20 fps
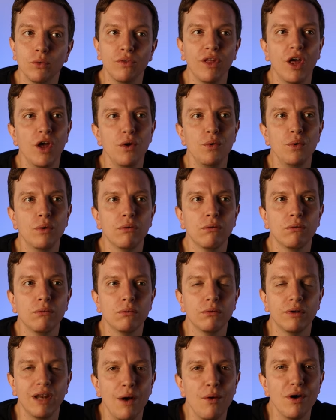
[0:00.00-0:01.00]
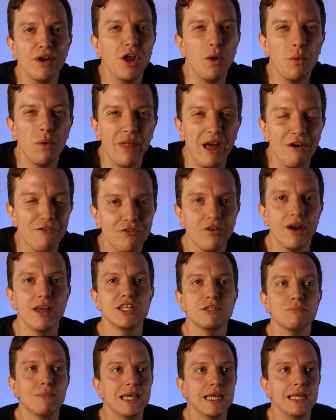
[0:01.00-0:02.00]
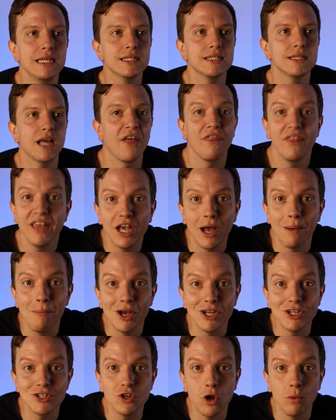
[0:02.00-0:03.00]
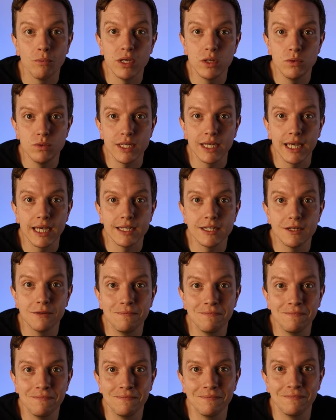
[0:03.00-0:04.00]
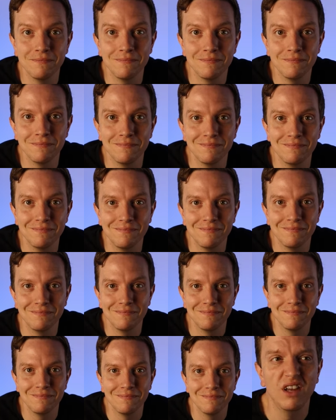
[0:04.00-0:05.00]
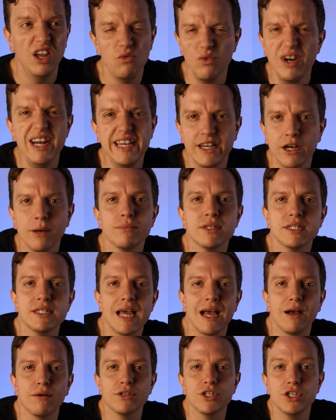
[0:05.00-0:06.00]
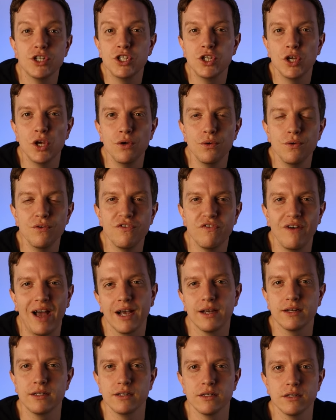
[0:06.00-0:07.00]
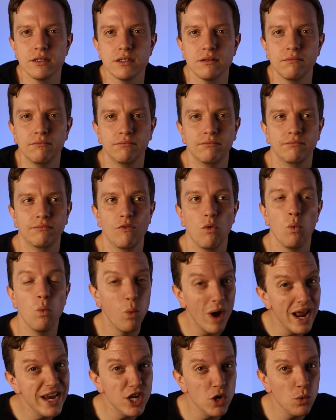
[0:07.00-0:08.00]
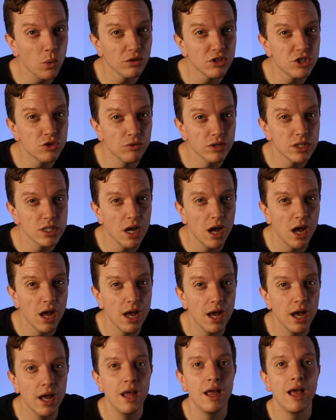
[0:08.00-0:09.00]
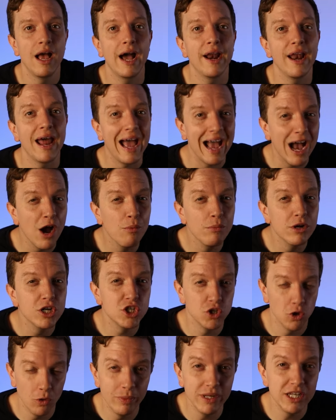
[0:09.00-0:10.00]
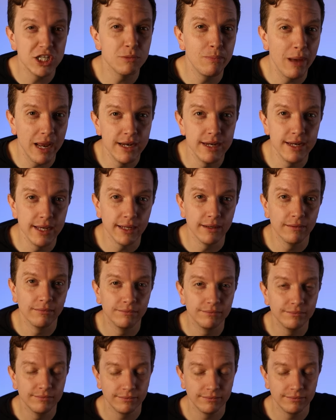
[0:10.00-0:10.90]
Although, now I know what that phrase means, I think I might stop using it. To be honest with you, it really comes down to two factors. When you want to retire, and how much you'll be spending.